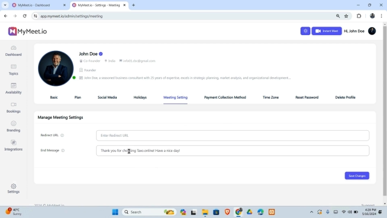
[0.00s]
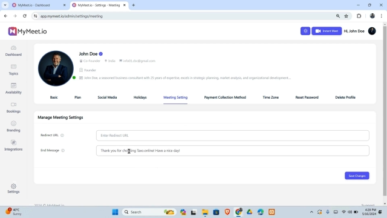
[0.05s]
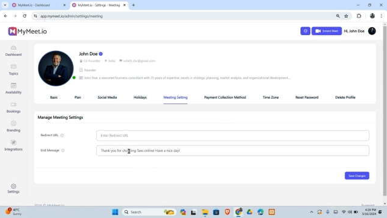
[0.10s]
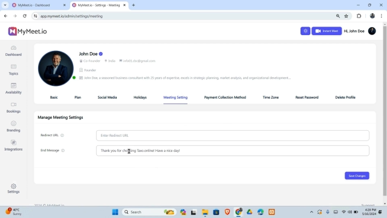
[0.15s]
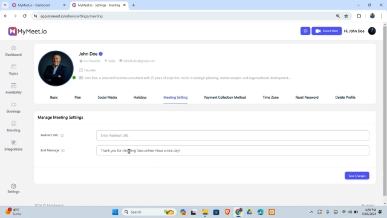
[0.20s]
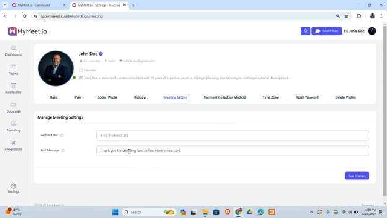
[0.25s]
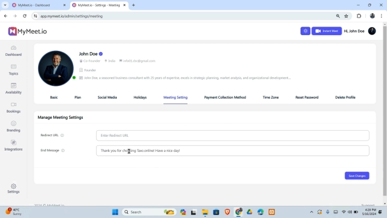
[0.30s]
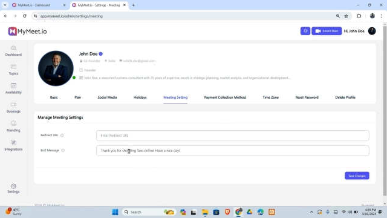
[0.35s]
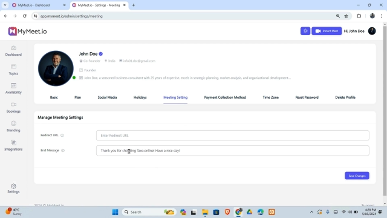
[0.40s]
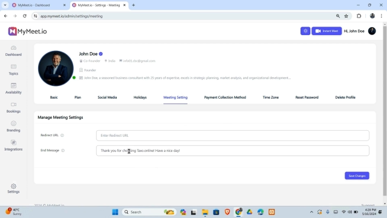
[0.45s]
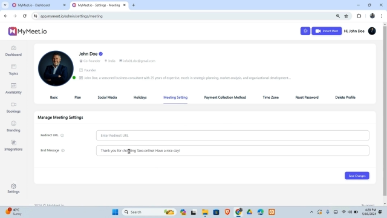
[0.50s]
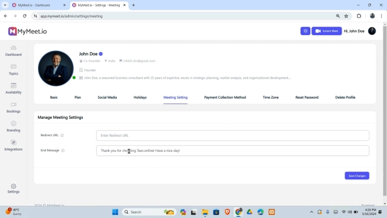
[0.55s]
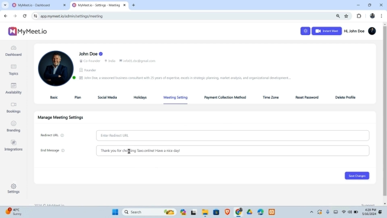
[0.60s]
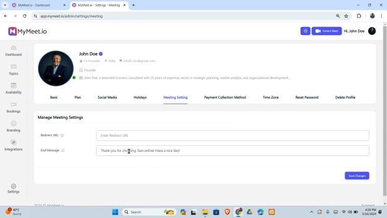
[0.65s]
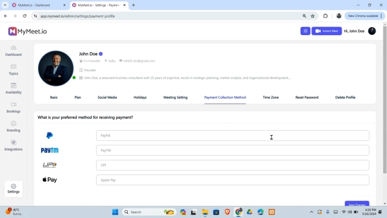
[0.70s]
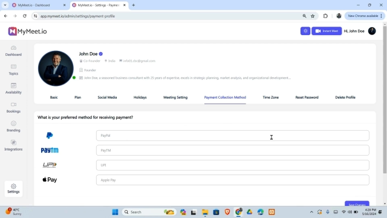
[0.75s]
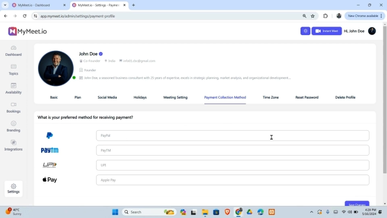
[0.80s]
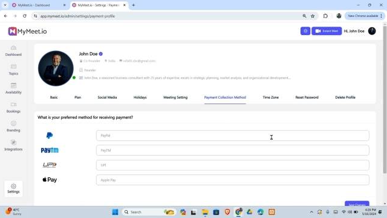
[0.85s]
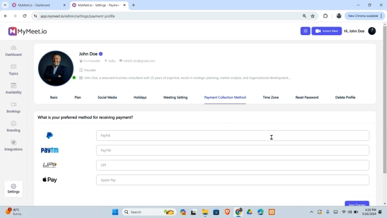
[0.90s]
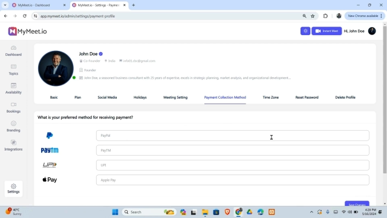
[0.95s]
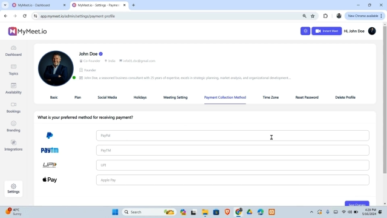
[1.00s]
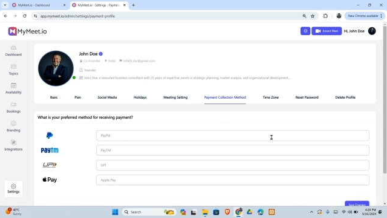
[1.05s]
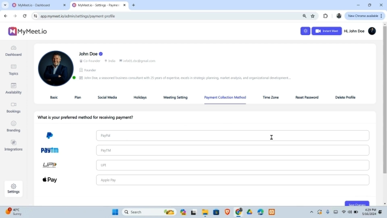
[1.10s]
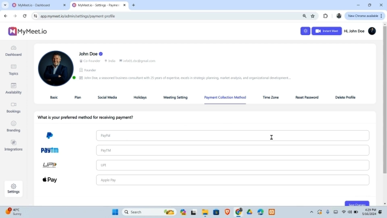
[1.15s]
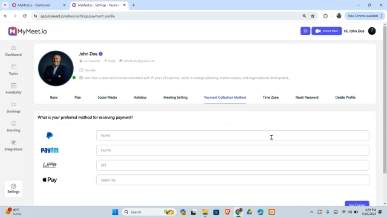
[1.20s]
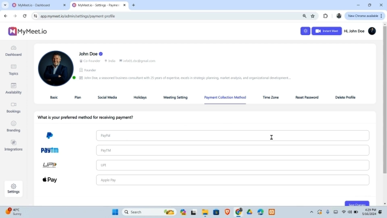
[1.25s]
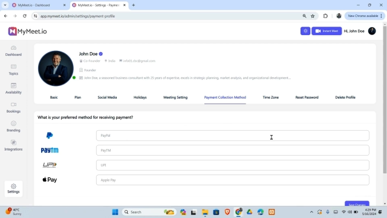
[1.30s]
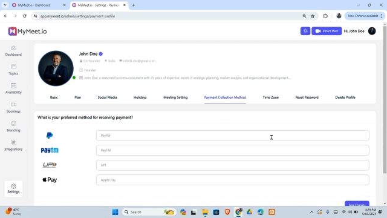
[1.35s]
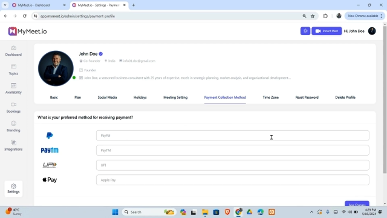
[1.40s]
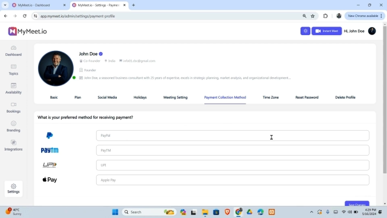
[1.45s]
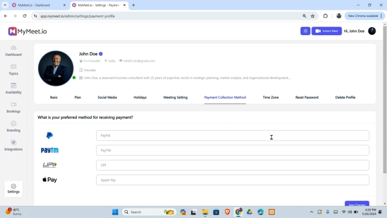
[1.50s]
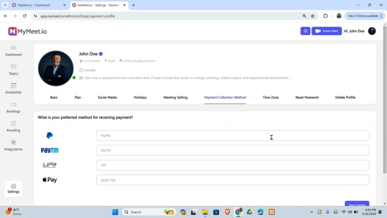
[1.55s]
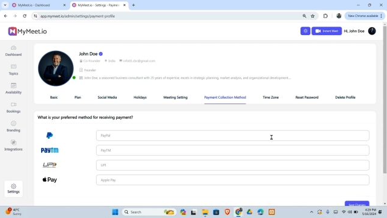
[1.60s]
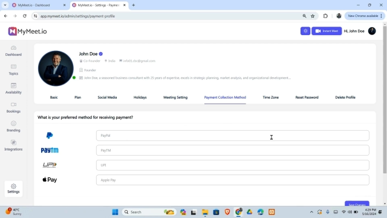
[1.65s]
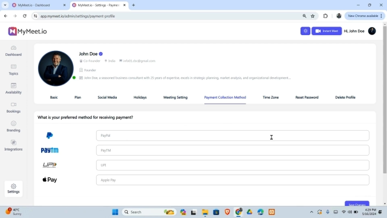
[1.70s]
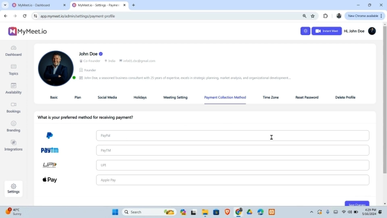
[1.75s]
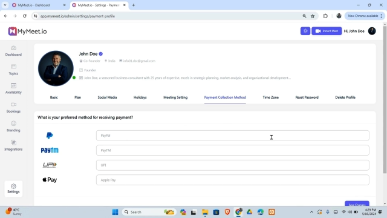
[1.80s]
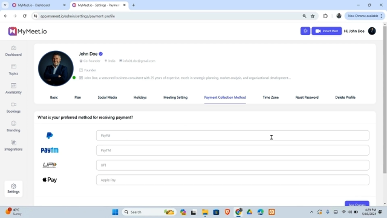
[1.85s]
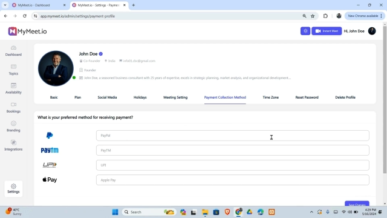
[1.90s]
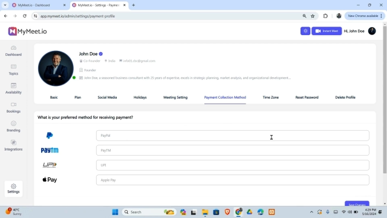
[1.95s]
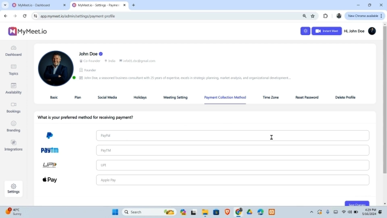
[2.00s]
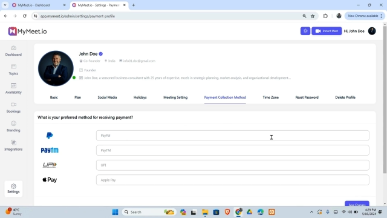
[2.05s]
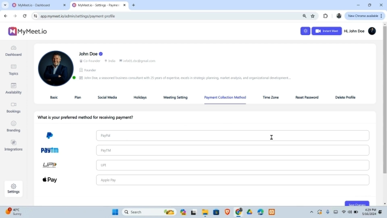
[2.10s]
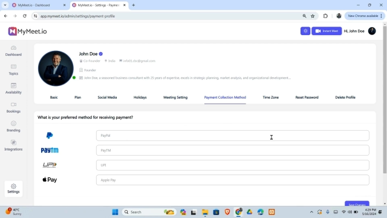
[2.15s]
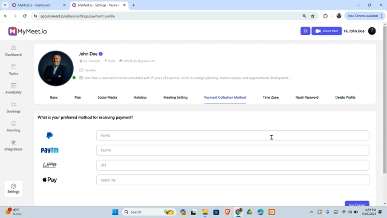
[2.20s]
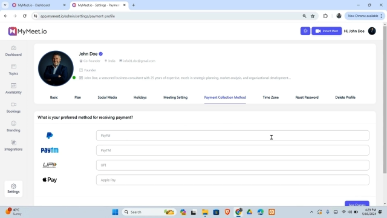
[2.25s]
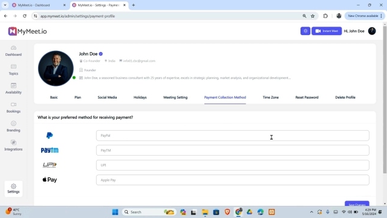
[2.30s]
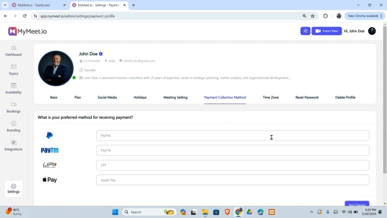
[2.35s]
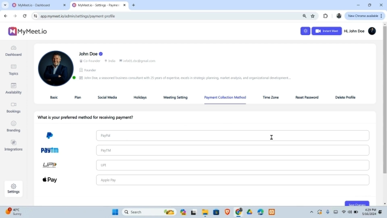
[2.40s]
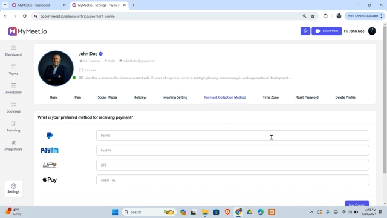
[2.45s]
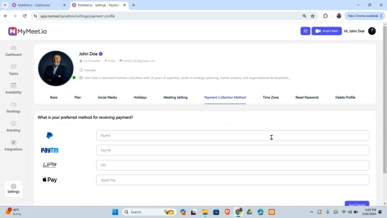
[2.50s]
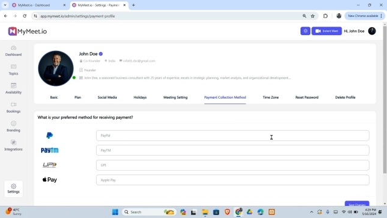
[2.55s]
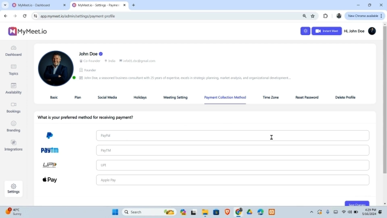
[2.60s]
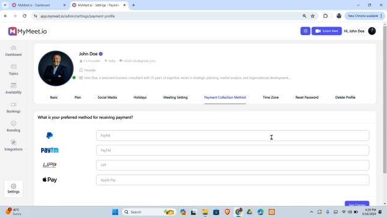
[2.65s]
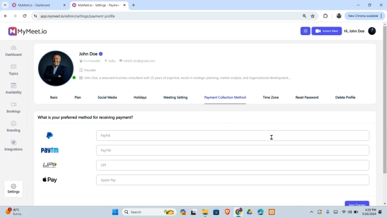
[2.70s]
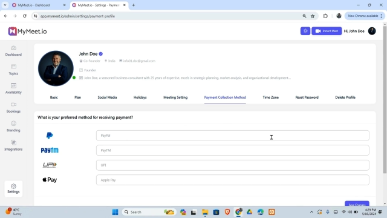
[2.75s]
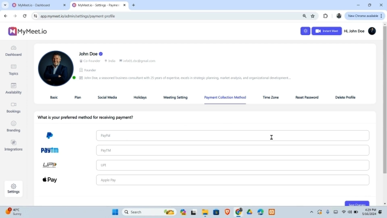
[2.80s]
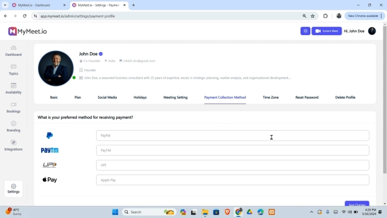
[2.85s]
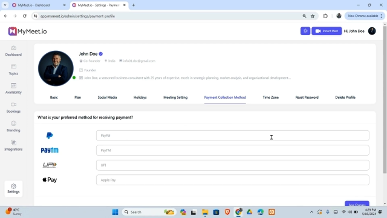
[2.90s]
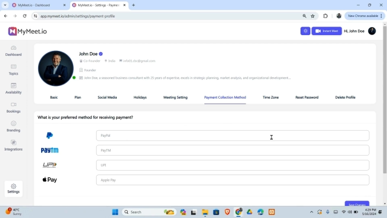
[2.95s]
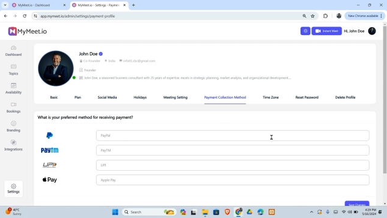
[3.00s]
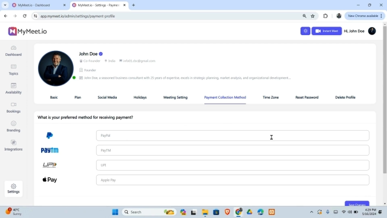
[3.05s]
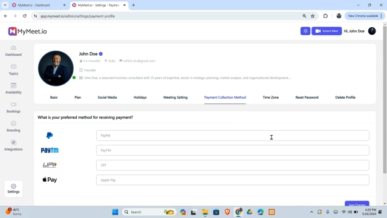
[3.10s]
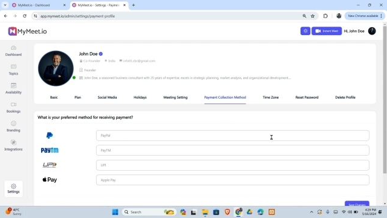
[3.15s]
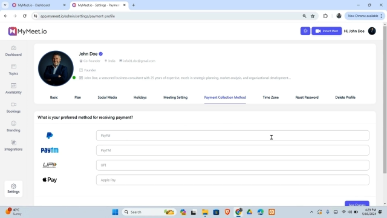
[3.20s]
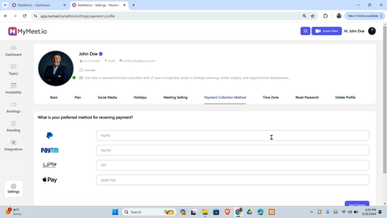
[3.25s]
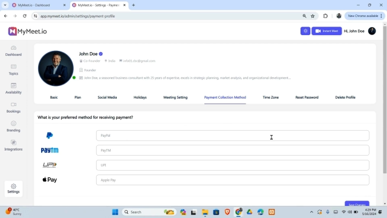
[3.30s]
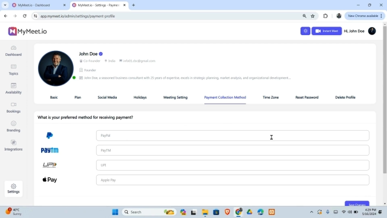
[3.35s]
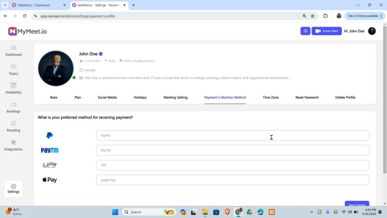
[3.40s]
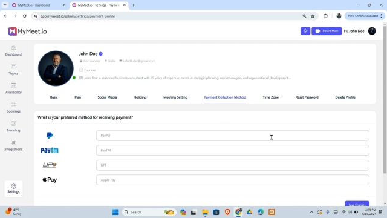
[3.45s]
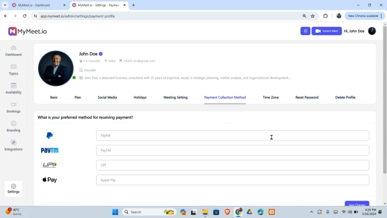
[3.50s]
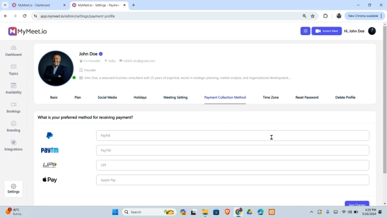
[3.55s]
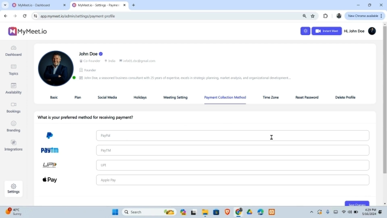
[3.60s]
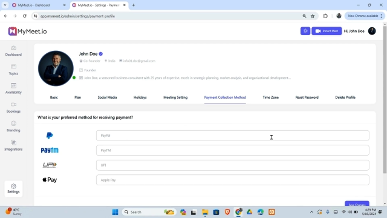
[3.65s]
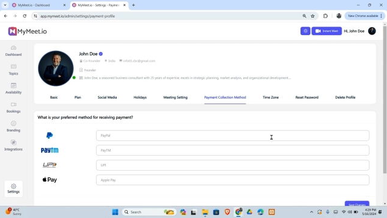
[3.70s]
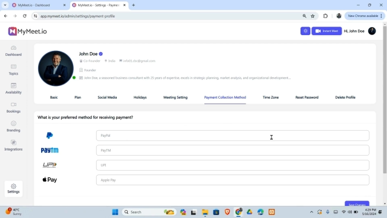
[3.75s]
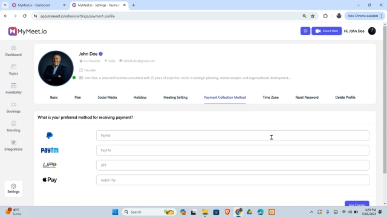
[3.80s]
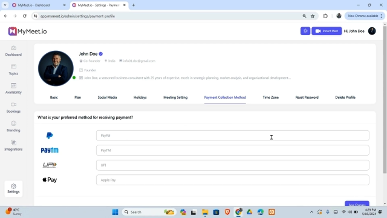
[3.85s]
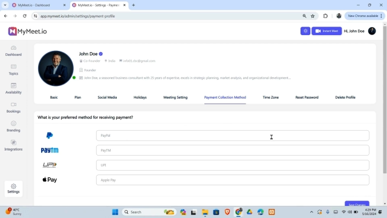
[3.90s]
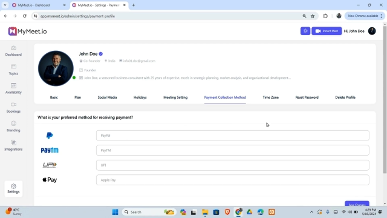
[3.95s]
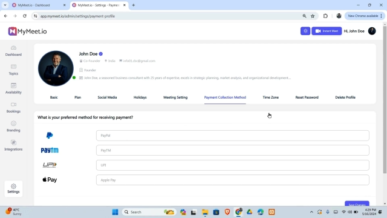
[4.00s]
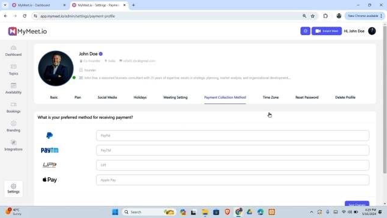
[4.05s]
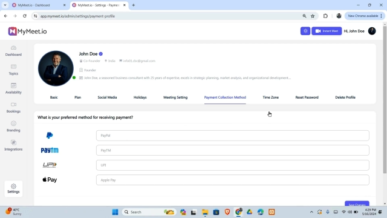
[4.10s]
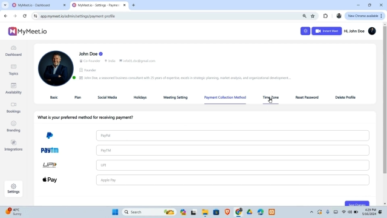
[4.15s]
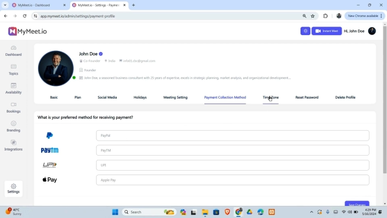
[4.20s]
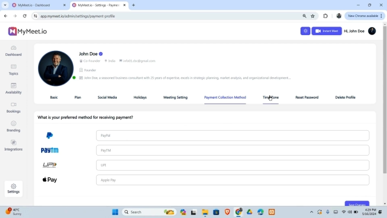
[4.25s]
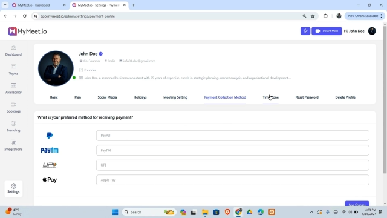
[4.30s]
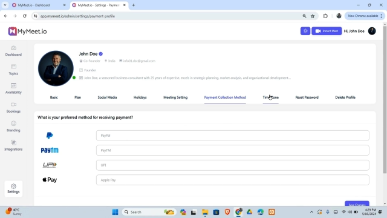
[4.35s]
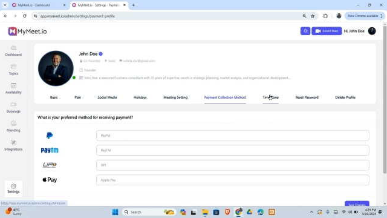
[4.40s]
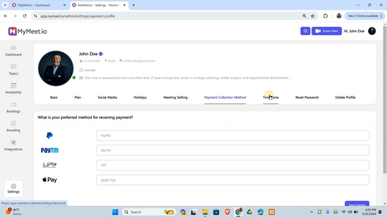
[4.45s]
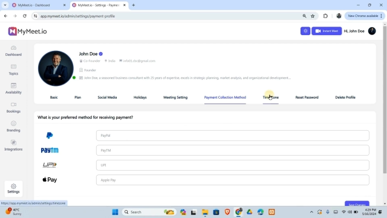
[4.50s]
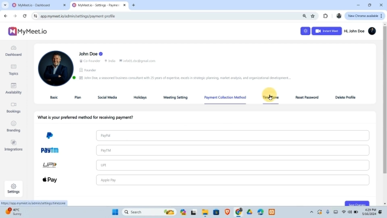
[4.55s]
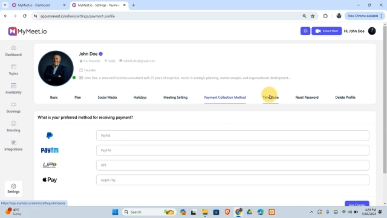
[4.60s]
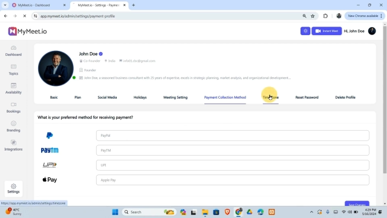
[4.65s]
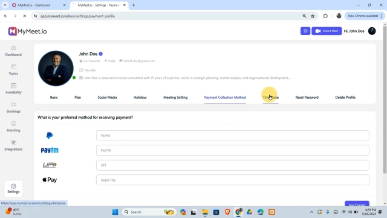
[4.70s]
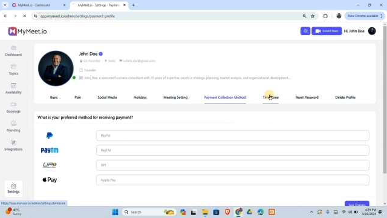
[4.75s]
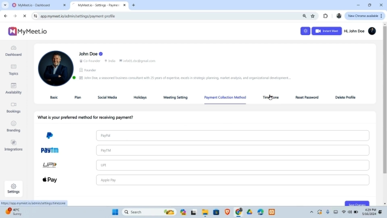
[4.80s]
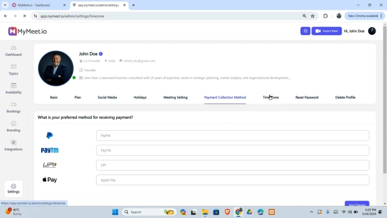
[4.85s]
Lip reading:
[unreadable: no face in view]